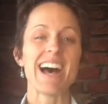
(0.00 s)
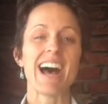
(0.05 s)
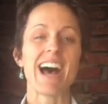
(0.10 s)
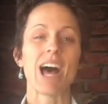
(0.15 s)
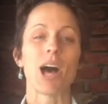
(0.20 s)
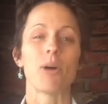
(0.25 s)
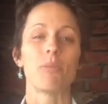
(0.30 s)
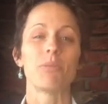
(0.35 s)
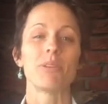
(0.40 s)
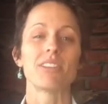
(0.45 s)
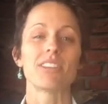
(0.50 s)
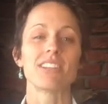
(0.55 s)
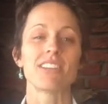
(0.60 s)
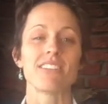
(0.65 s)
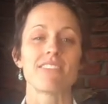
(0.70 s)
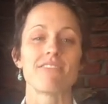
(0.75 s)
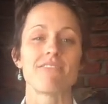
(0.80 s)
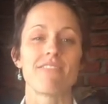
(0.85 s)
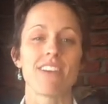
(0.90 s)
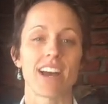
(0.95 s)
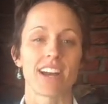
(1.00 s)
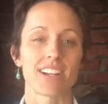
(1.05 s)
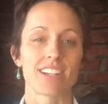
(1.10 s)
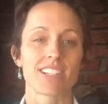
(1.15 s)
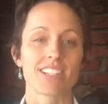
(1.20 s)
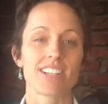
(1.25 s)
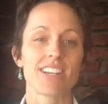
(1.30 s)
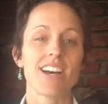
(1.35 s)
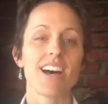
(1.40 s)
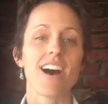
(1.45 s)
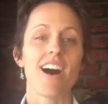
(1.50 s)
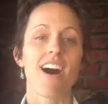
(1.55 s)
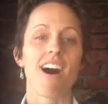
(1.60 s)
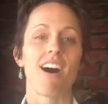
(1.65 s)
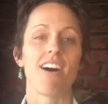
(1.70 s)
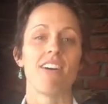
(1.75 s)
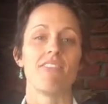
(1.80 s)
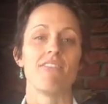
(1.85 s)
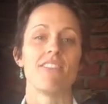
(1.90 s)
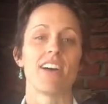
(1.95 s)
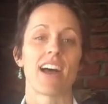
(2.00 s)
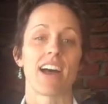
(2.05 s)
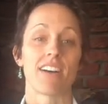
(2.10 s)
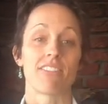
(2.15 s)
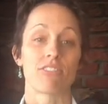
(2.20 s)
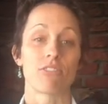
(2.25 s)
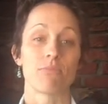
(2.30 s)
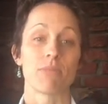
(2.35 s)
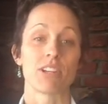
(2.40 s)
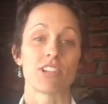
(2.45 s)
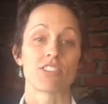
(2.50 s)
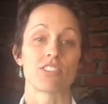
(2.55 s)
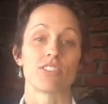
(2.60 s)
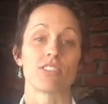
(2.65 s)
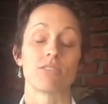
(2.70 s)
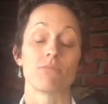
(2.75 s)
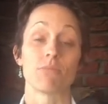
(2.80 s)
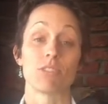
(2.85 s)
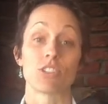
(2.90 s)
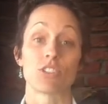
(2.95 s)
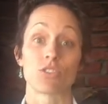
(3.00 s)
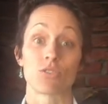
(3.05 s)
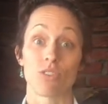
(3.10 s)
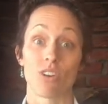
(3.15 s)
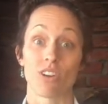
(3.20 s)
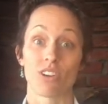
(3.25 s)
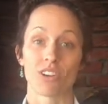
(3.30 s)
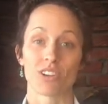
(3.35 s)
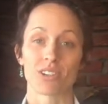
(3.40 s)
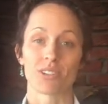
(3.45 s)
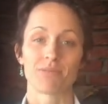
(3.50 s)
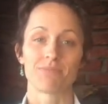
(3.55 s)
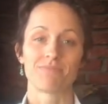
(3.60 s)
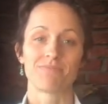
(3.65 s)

helping the effect of the affirmation to be stronger.